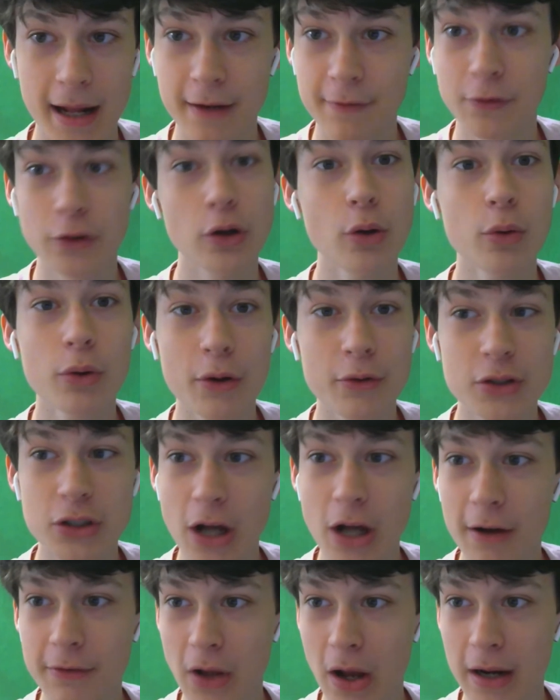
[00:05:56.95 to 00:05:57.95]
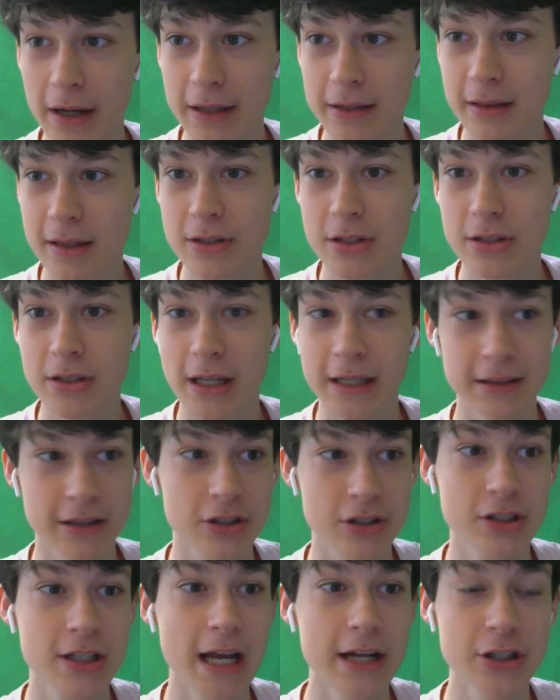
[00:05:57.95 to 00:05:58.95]
if you don't know Softonic, this is like the
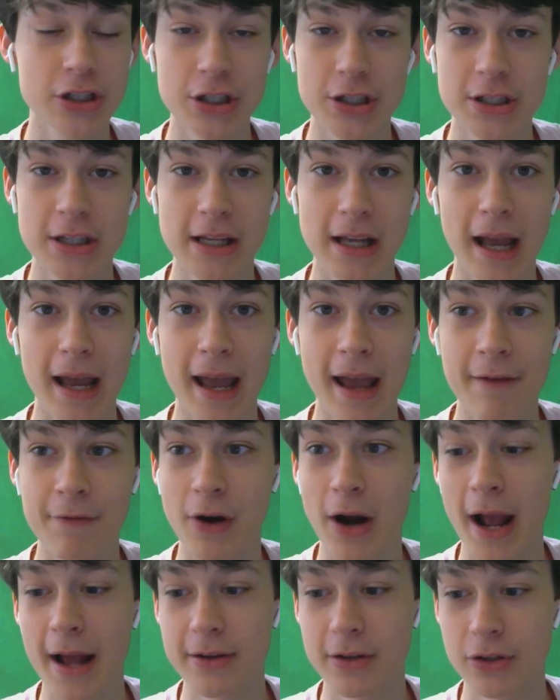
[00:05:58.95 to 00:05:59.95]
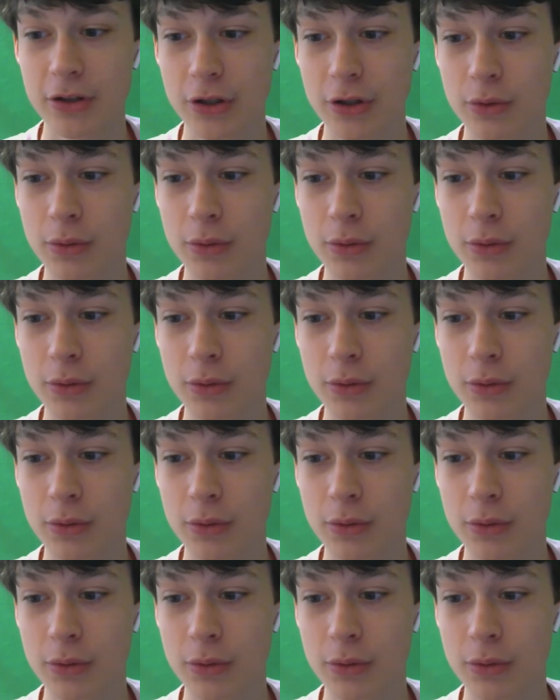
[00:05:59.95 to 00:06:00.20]
sketchiest thing I ever had to do.